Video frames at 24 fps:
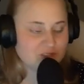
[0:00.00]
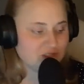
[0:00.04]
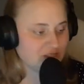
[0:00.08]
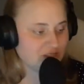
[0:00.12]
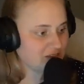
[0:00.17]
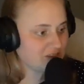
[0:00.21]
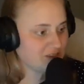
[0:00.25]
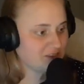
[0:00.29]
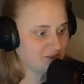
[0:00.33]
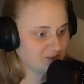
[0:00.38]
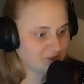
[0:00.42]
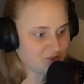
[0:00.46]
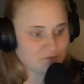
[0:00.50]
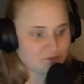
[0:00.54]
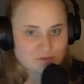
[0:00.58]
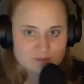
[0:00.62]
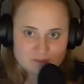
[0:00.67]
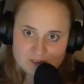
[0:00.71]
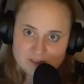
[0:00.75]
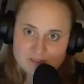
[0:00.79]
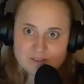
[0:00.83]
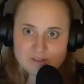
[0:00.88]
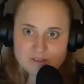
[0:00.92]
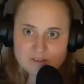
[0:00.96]
this
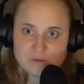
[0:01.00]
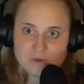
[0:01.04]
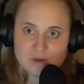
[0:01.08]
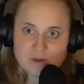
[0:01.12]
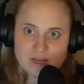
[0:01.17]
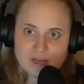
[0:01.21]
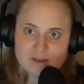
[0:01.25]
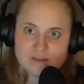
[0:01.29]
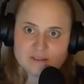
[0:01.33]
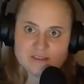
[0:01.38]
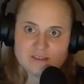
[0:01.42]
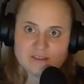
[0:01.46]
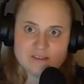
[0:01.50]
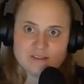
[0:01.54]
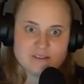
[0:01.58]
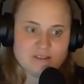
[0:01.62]
is reality.